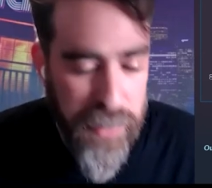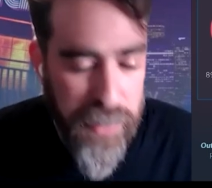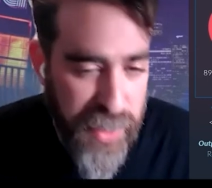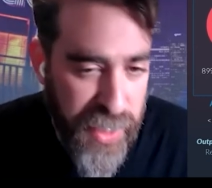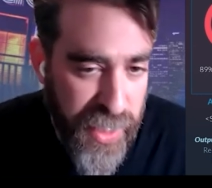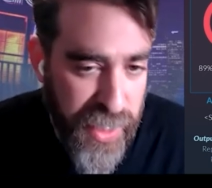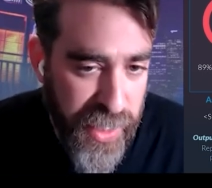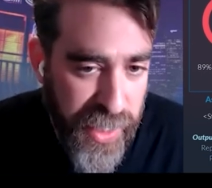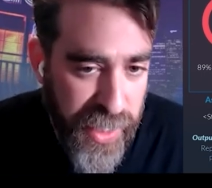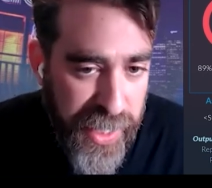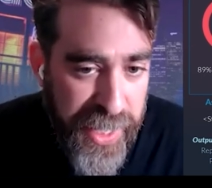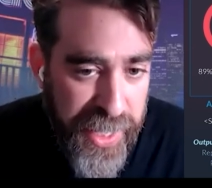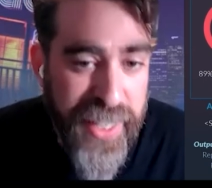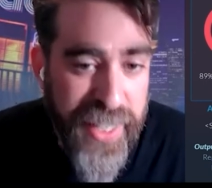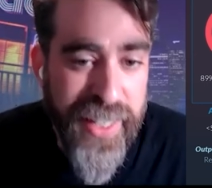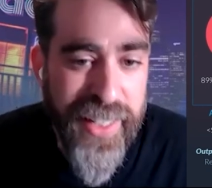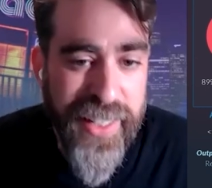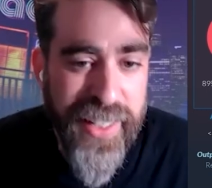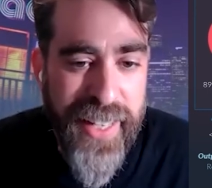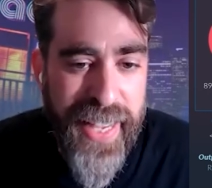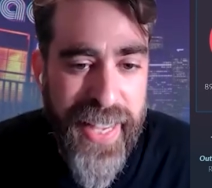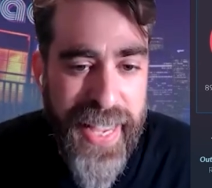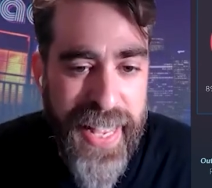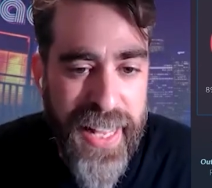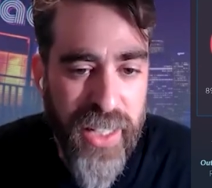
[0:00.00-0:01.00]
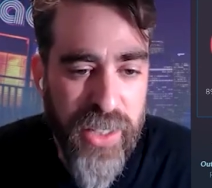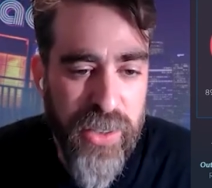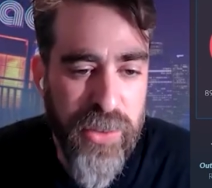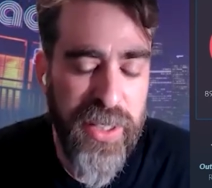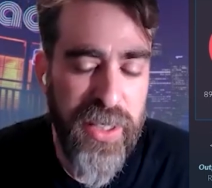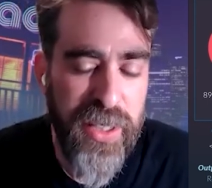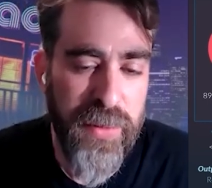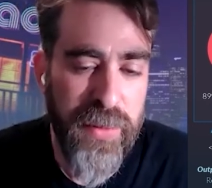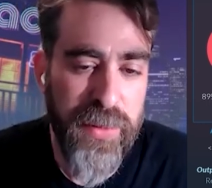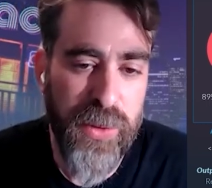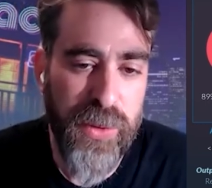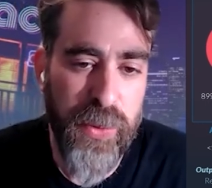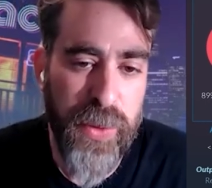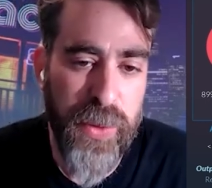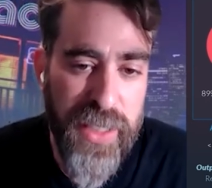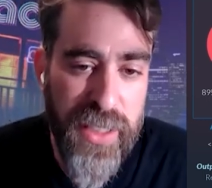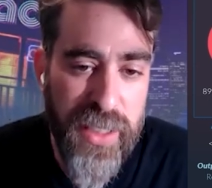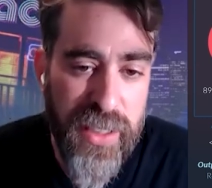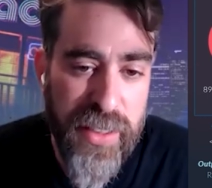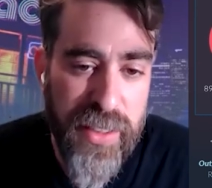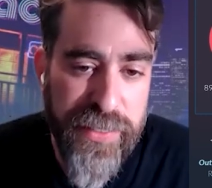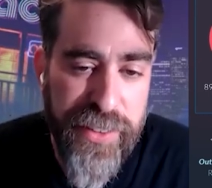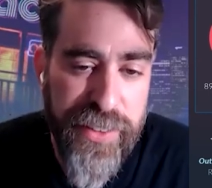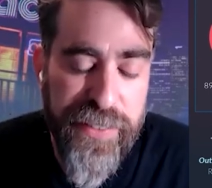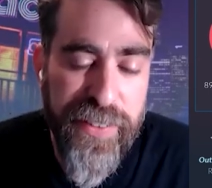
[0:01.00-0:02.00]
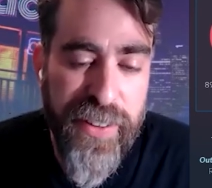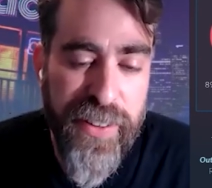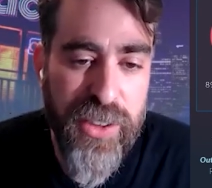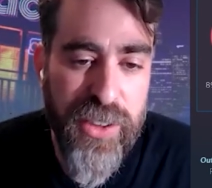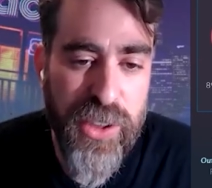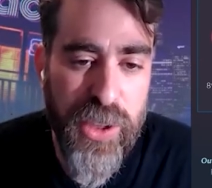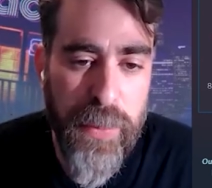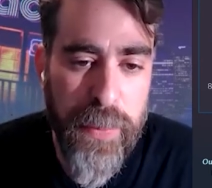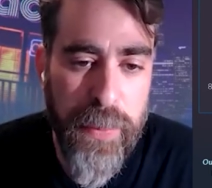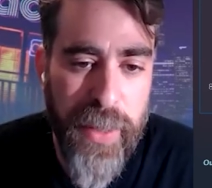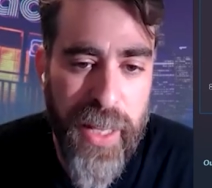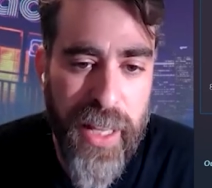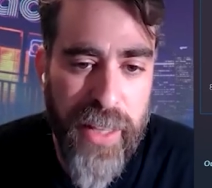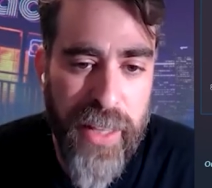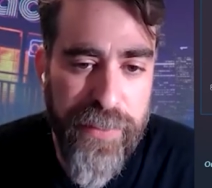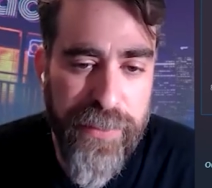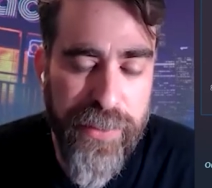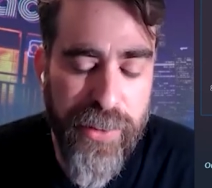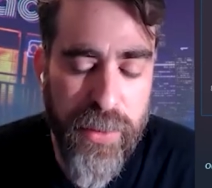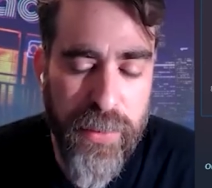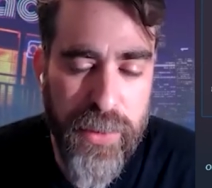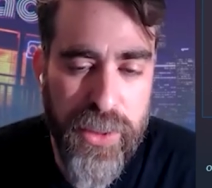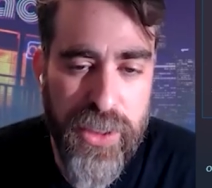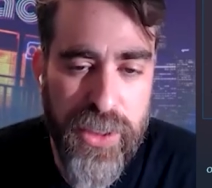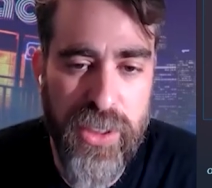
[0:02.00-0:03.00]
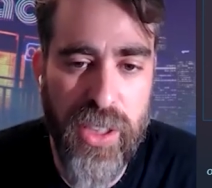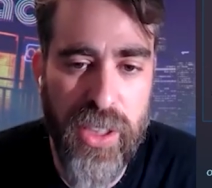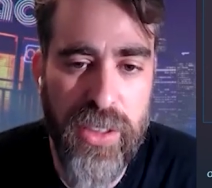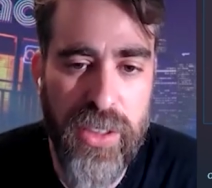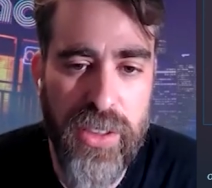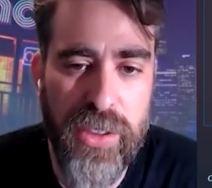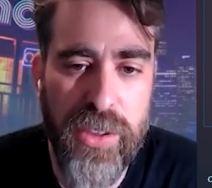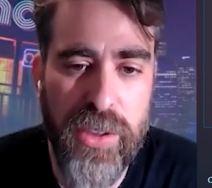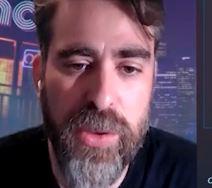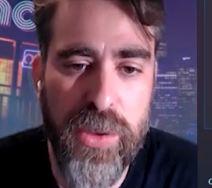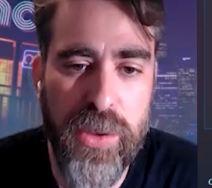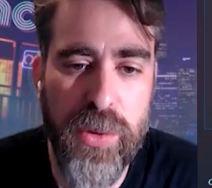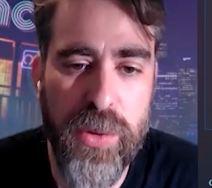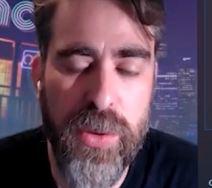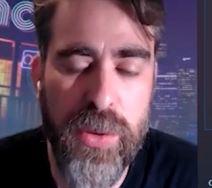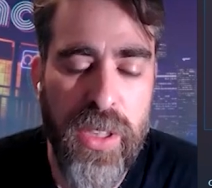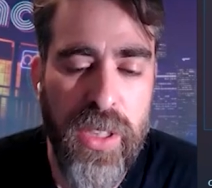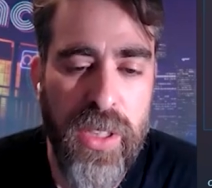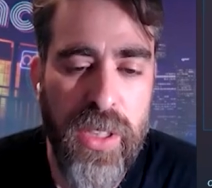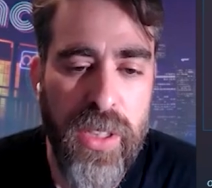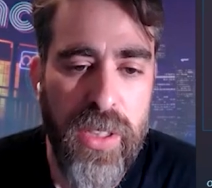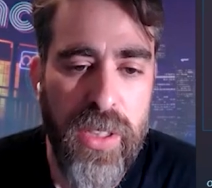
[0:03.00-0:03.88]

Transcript: the A I algorithms within the vFunction platform start to